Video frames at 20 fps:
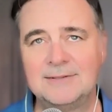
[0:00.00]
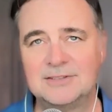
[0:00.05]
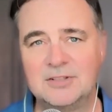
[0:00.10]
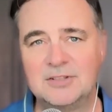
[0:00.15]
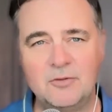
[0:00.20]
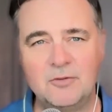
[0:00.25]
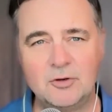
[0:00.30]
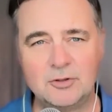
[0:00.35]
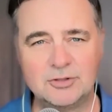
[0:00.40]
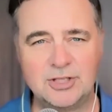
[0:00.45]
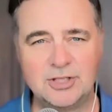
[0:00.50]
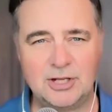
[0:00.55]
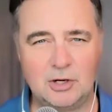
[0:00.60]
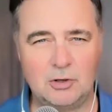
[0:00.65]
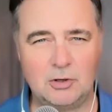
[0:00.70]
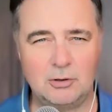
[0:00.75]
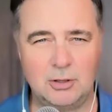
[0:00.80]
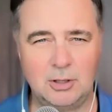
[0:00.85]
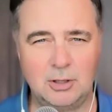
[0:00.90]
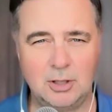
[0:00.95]
Some folks get
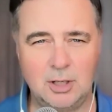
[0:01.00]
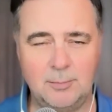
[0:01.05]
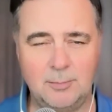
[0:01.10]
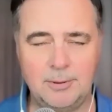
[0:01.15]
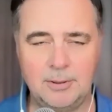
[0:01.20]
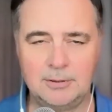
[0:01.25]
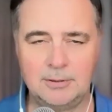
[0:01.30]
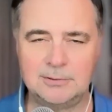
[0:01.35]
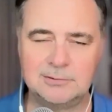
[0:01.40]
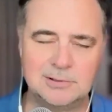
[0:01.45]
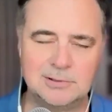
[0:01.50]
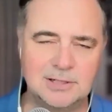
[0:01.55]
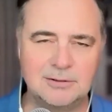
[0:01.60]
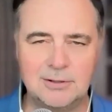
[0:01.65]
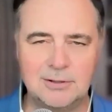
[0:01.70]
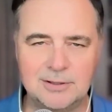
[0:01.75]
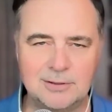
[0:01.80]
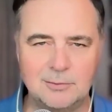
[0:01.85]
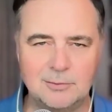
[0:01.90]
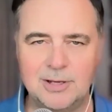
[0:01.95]
all hung up on, oh, I
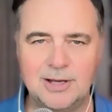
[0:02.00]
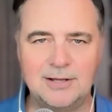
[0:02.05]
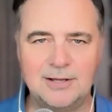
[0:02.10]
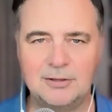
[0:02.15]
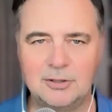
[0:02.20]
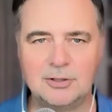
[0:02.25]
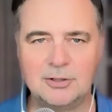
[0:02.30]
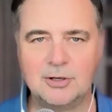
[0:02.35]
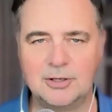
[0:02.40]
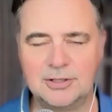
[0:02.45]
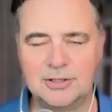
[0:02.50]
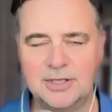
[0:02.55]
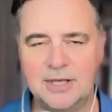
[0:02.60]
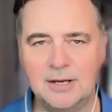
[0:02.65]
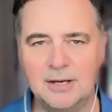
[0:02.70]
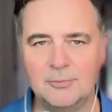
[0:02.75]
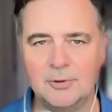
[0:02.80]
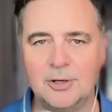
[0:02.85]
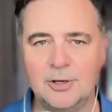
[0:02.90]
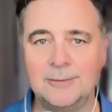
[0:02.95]
don't like the way I look on
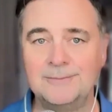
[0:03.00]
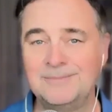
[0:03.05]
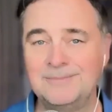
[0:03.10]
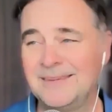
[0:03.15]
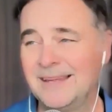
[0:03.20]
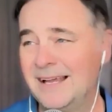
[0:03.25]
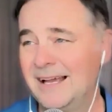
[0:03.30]
camera.